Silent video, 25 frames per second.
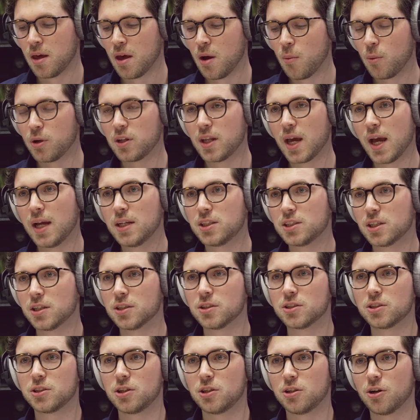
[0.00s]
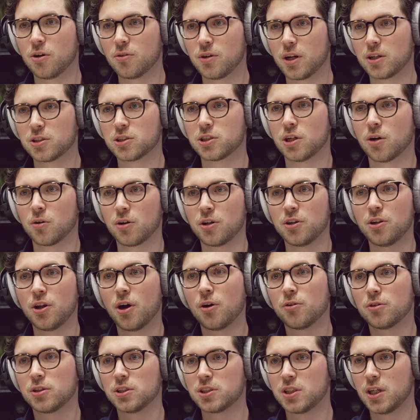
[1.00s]
With agents, you don't necessarily
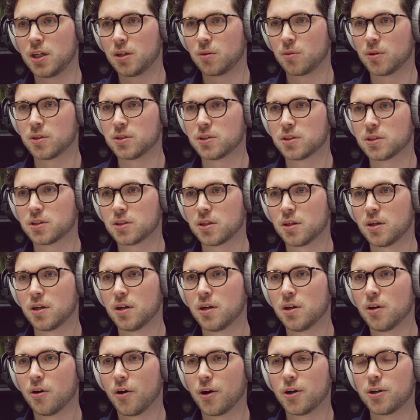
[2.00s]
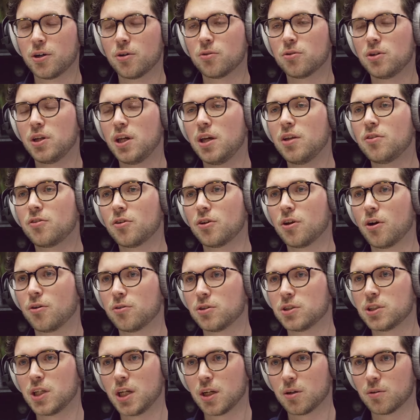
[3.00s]
know the sequence, or you don't need to know the
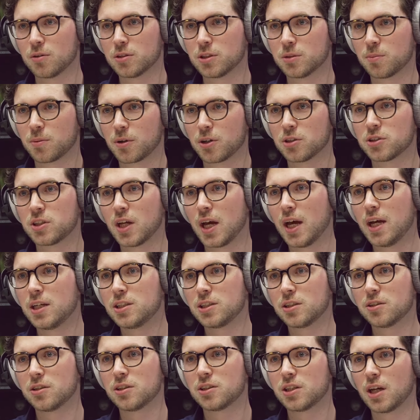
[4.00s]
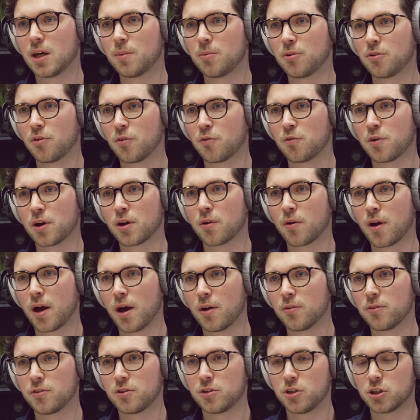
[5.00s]
sequence, because the agent is able to figure
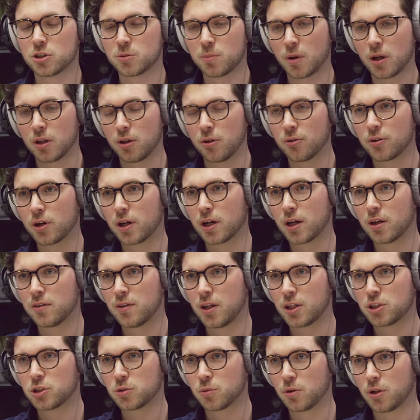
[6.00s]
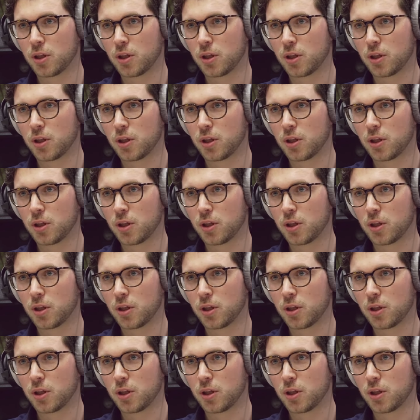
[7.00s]
out, just by looking at natural